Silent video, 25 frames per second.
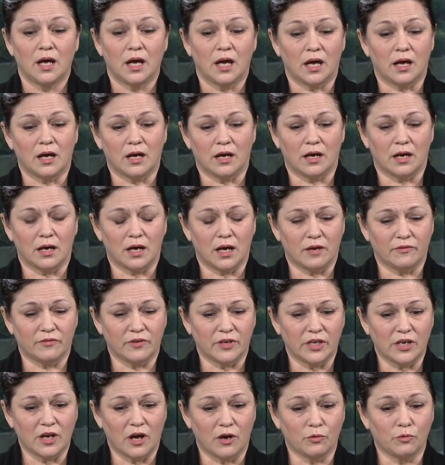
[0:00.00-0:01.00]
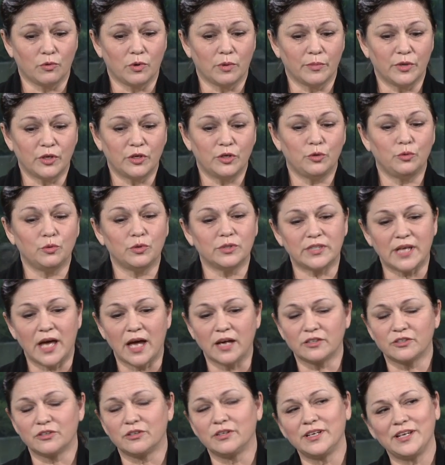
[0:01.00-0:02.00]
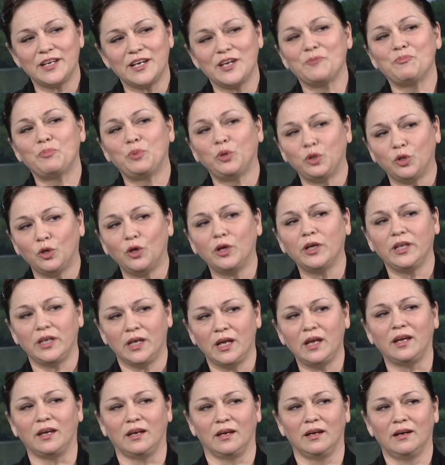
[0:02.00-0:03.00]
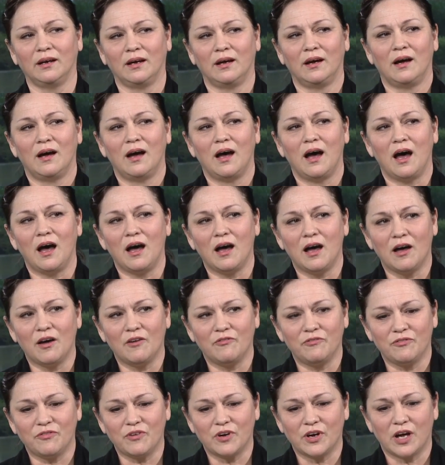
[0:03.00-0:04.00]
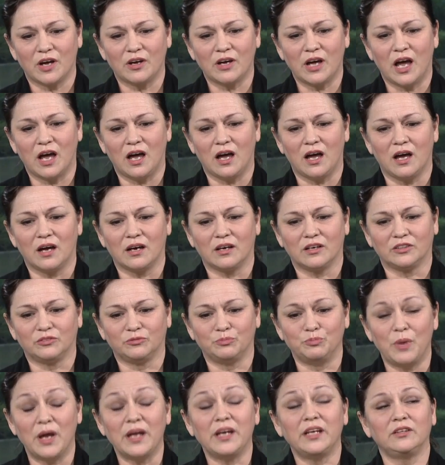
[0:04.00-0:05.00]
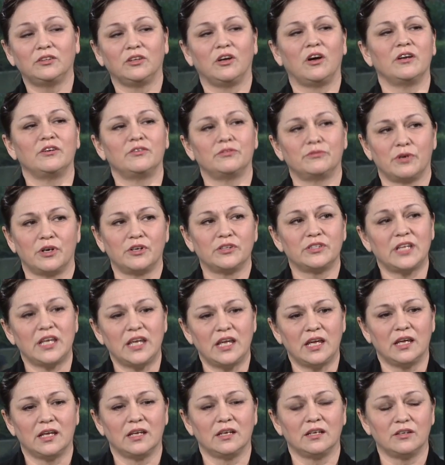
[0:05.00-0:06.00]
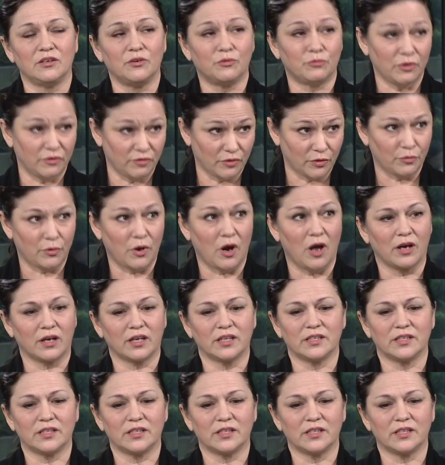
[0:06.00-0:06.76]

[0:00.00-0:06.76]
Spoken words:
of a young woman who was actually an employee of money launderers in River Rock